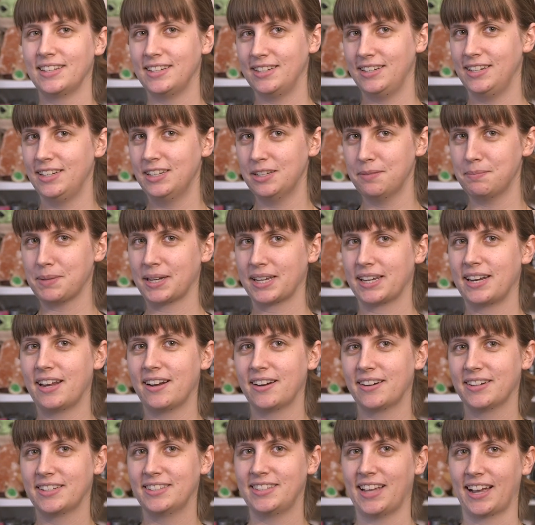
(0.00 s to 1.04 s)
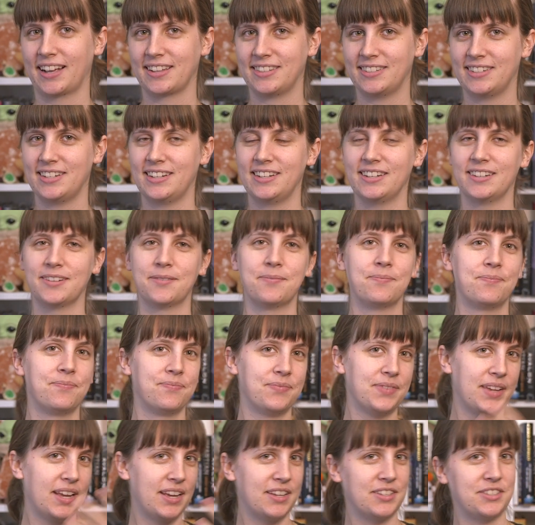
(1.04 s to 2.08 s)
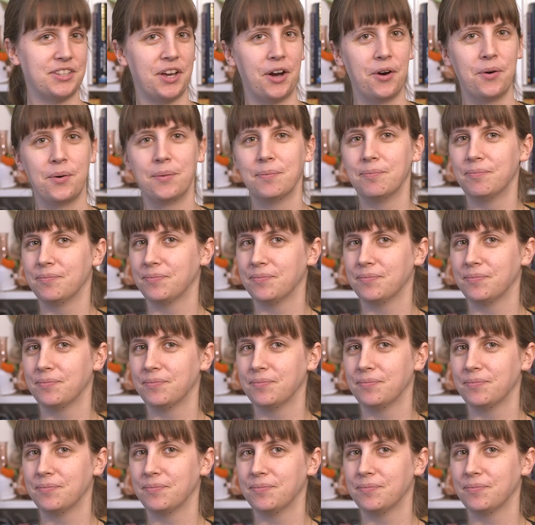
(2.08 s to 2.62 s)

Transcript: Neil McNair Sexteen. So